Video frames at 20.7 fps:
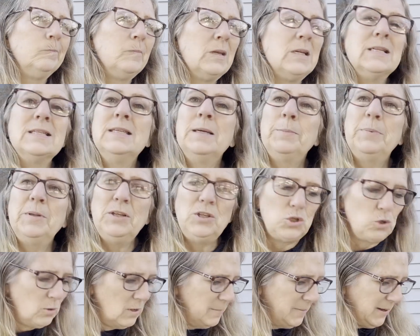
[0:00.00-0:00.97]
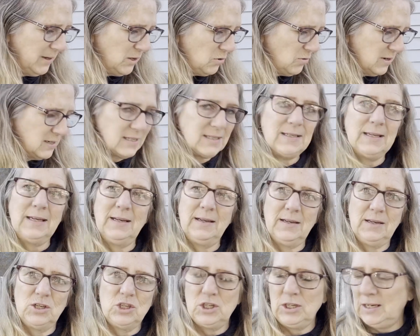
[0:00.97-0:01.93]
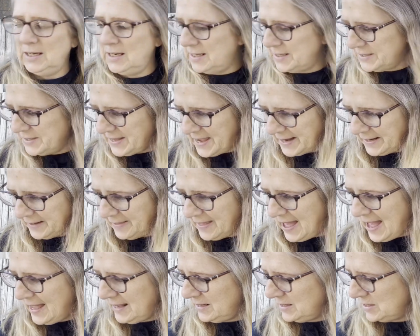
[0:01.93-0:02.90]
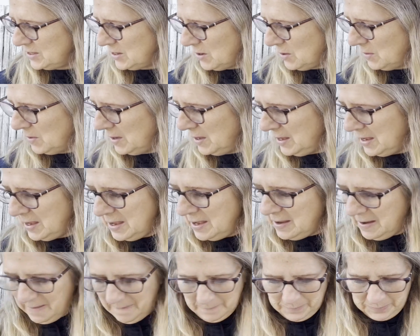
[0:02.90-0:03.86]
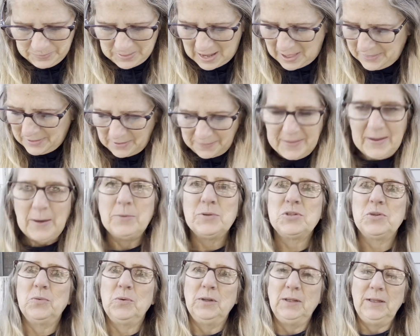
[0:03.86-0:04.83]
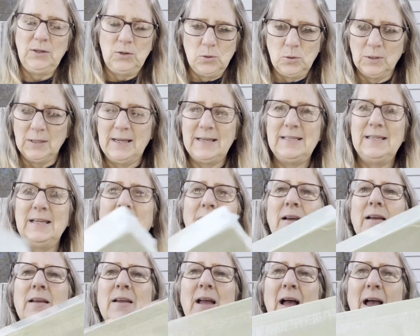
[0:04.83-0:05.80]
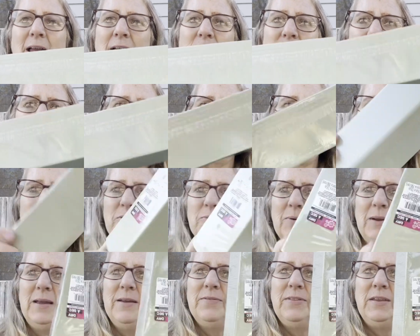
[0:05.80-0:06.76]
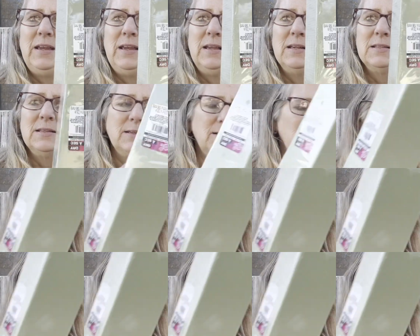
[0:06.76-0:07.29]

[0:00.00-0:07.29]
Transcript: Simply Joy by Kristen, she does that a lot. So I thought that was a really cool idea. I also got 3 of these little